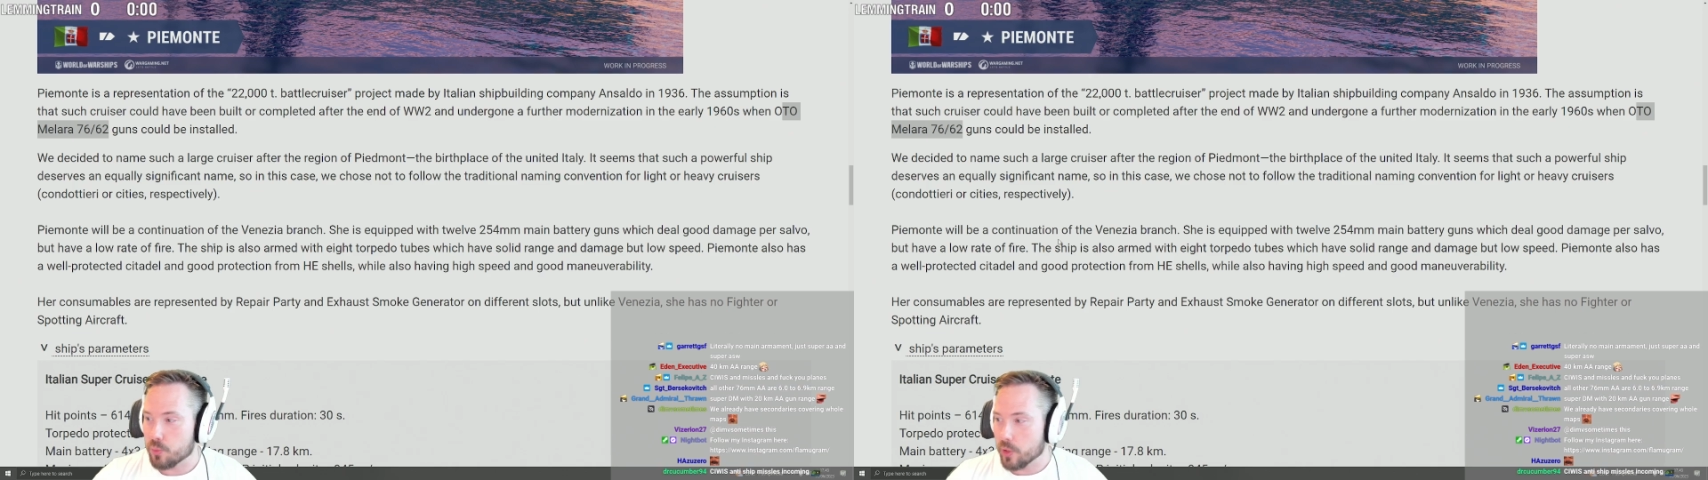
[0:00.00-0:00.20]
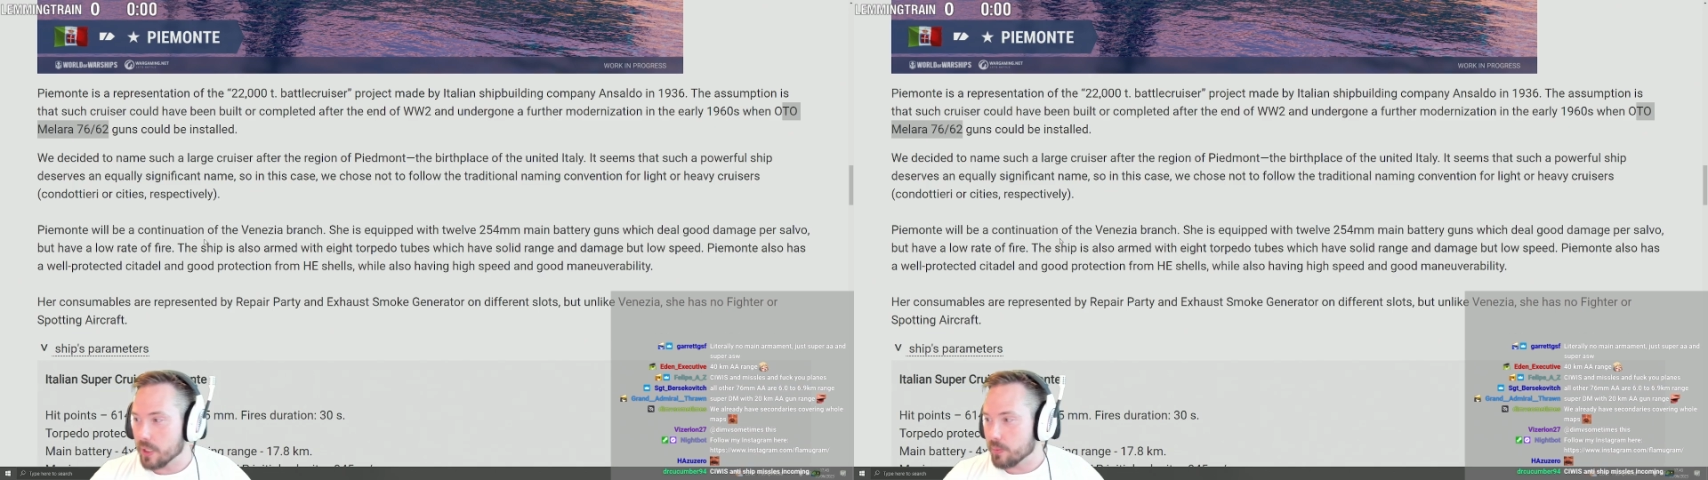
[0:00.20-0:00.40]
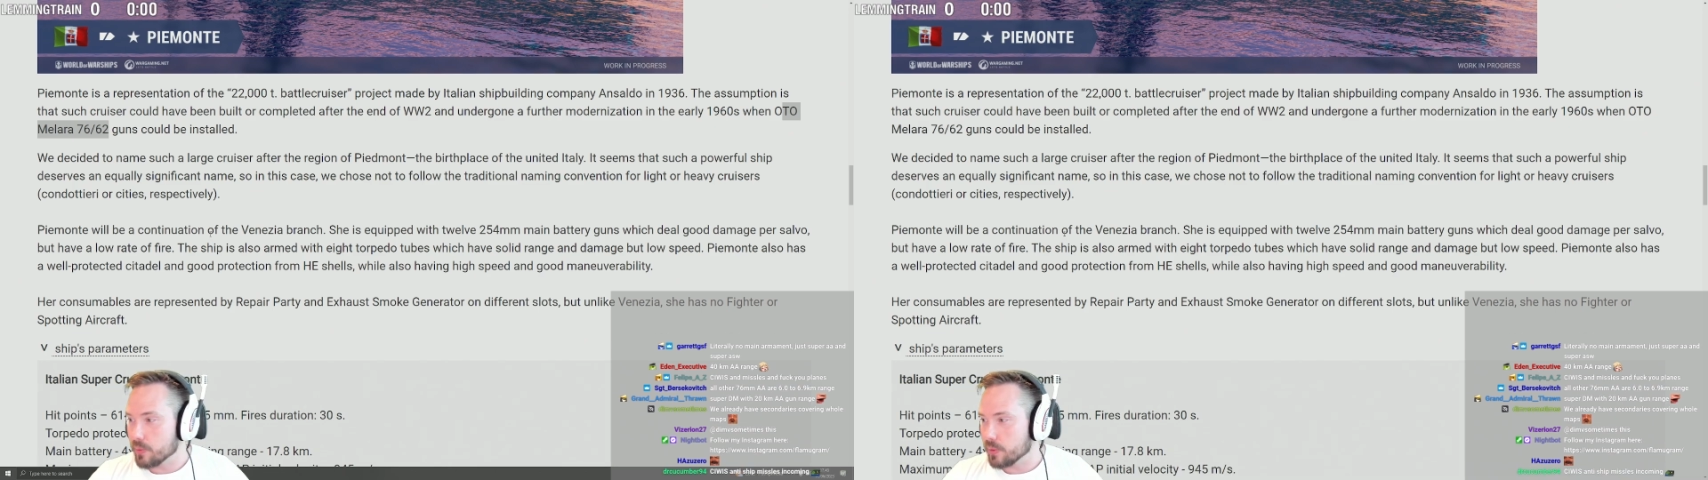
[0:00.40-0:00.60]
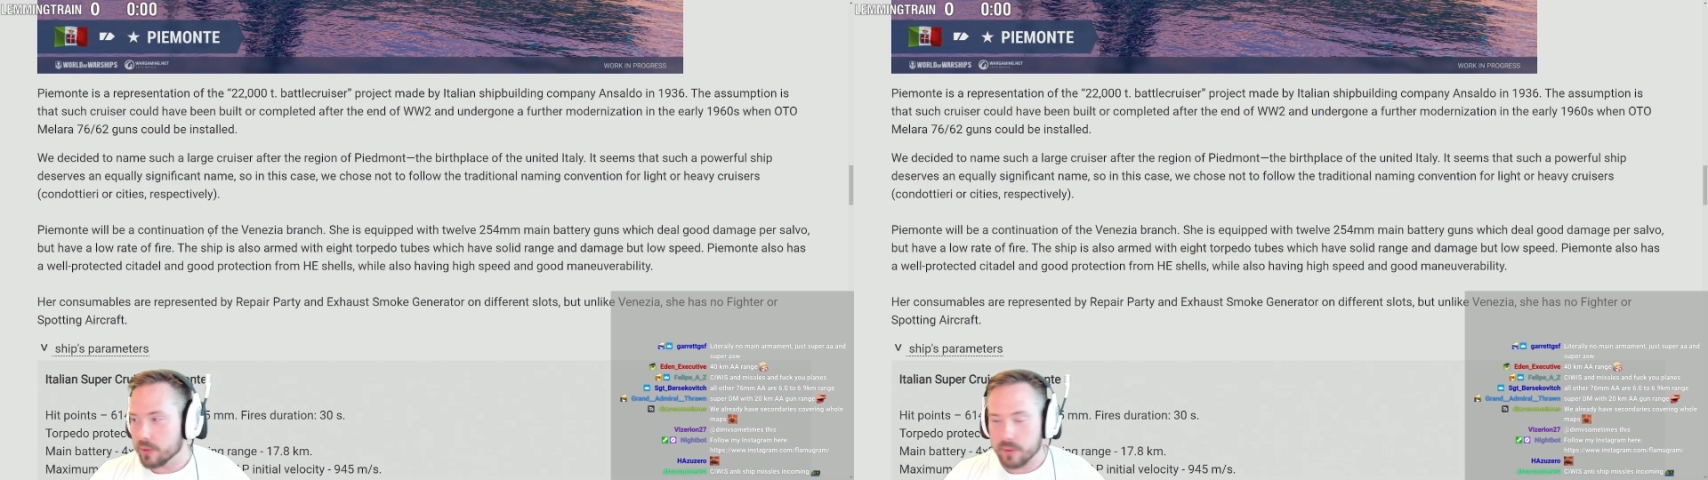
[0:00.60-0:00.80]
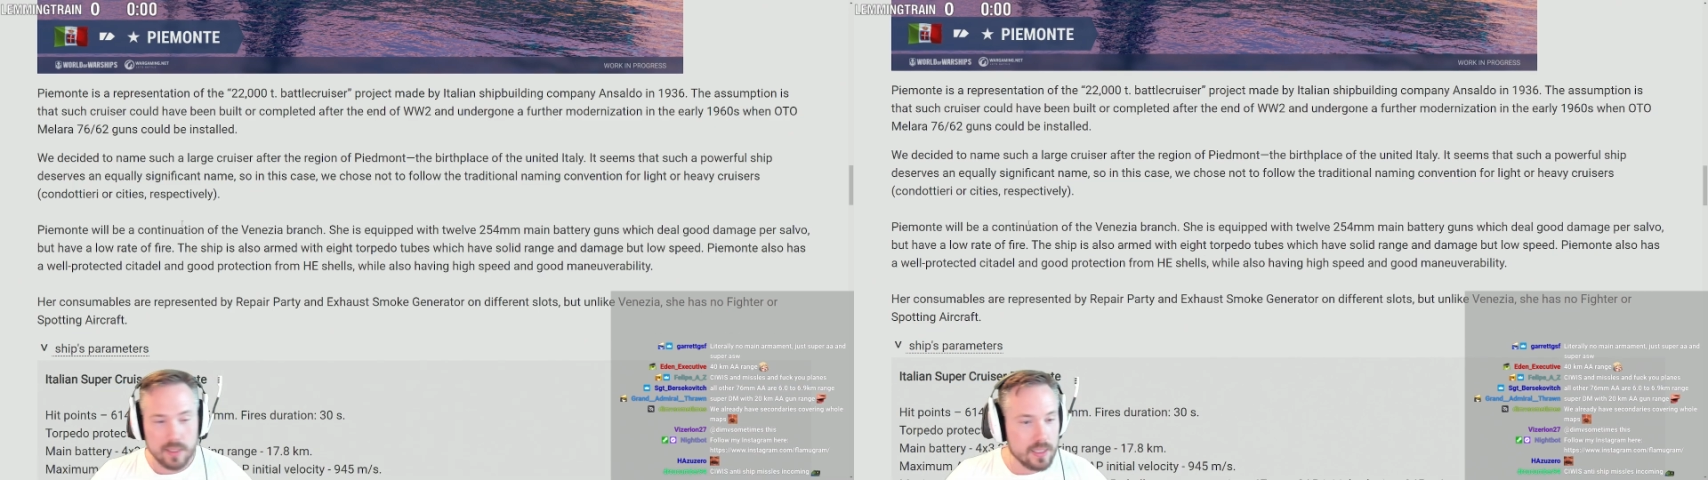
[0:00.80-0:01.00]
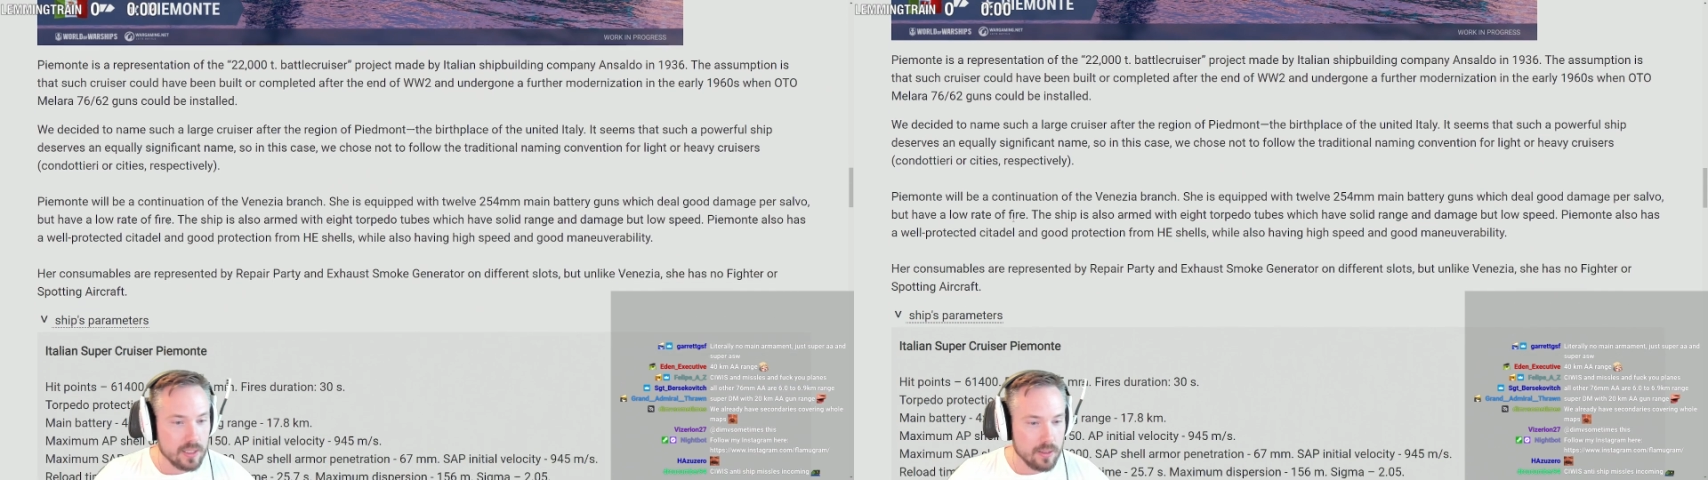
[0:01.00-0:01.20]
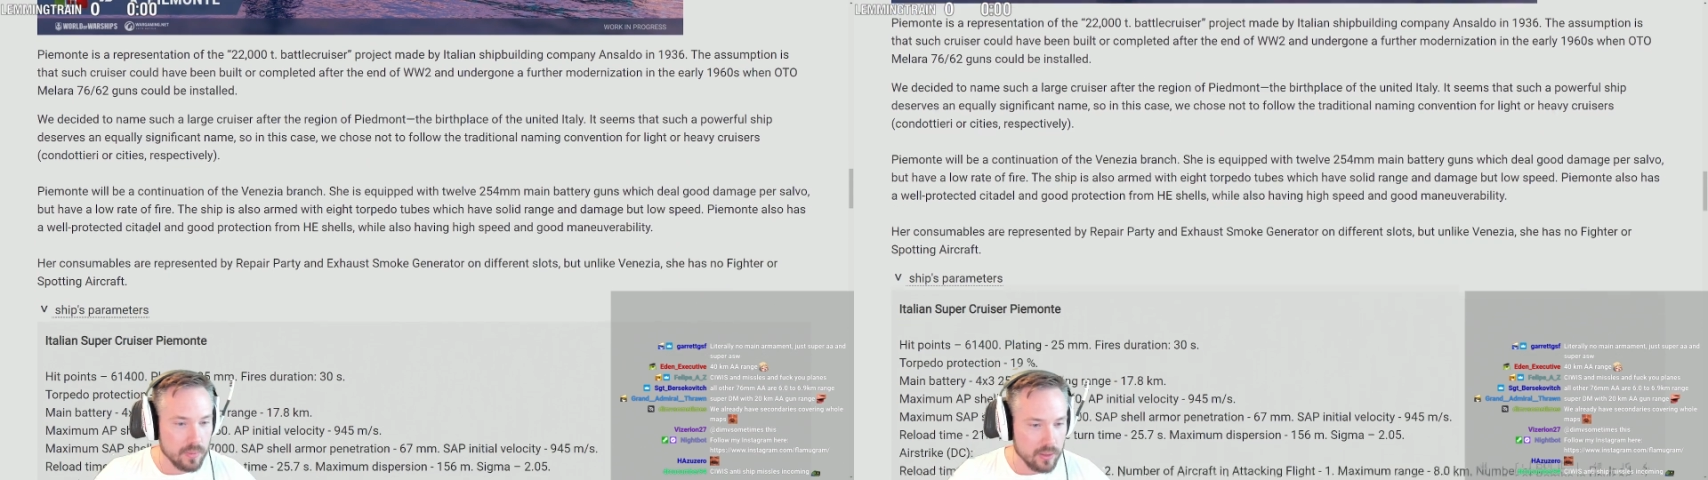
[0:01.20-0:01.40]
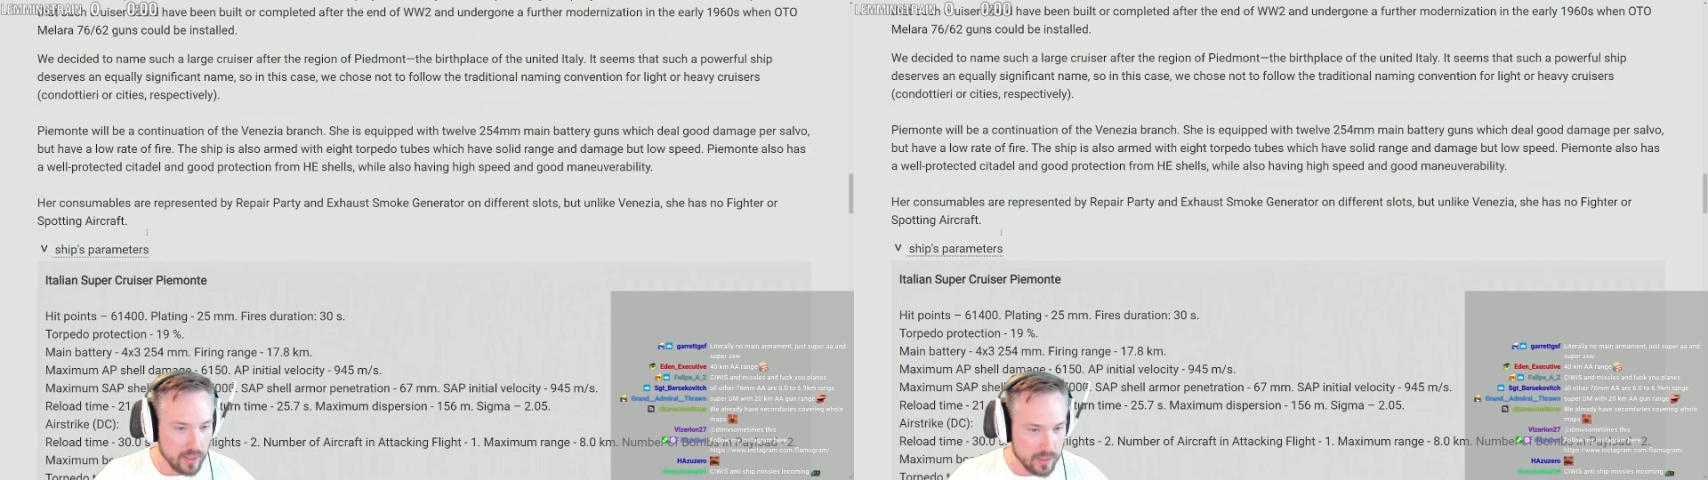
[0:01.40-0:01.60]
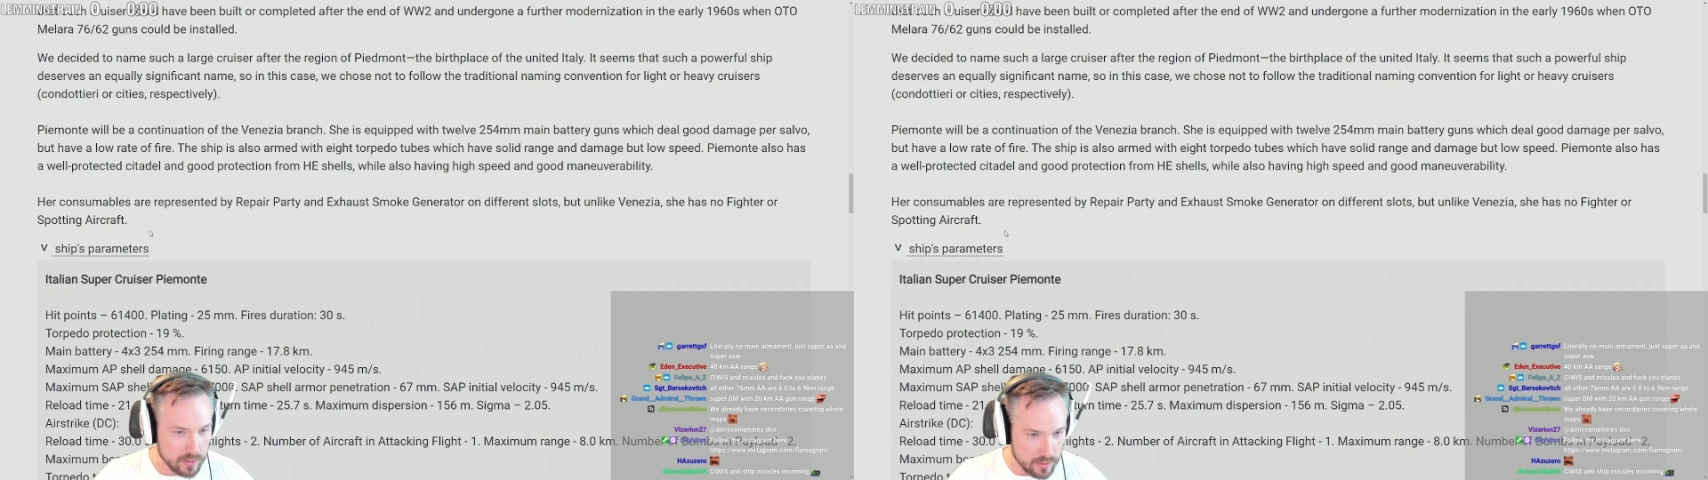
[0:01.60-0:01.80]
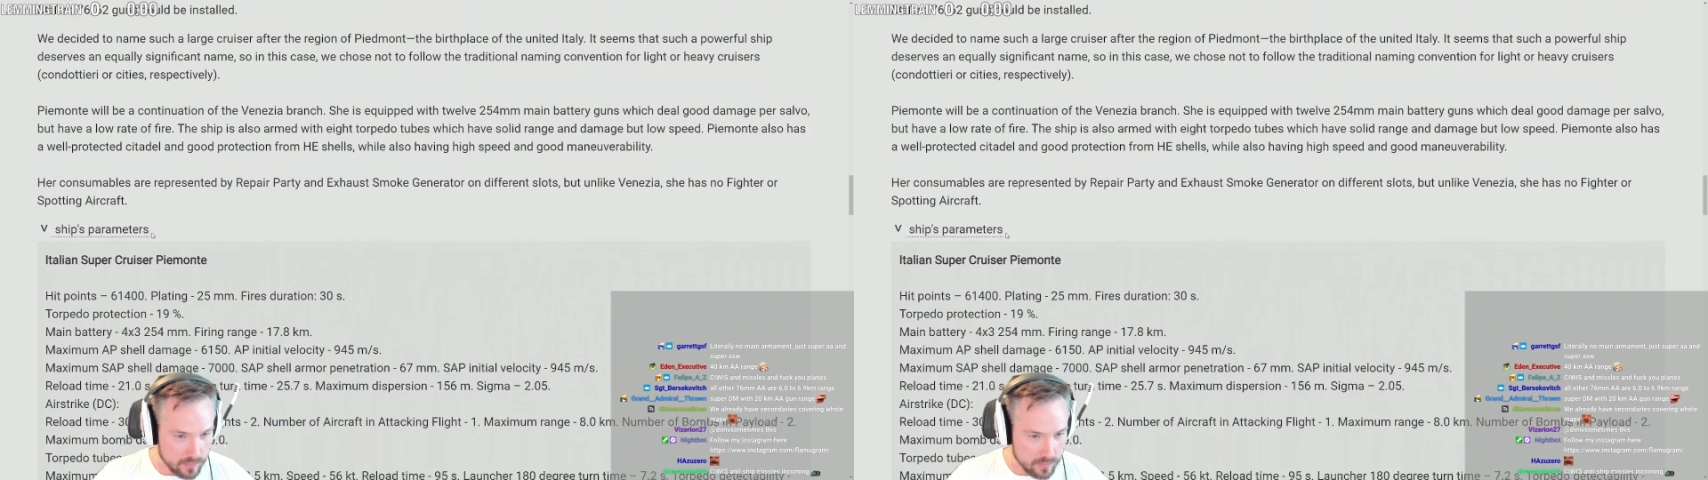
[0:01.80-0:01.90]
Wargaming will do. This is going to be great.